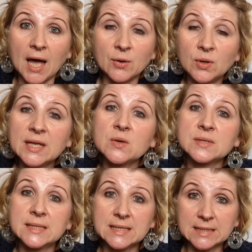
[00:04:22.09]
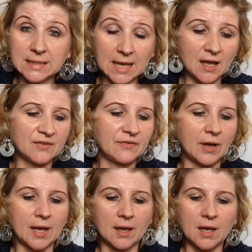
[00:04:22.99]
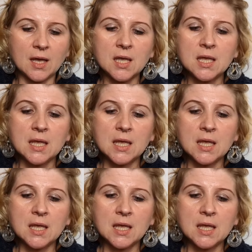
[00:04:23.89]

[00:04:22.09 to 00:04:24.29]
I only use these in the air fryer.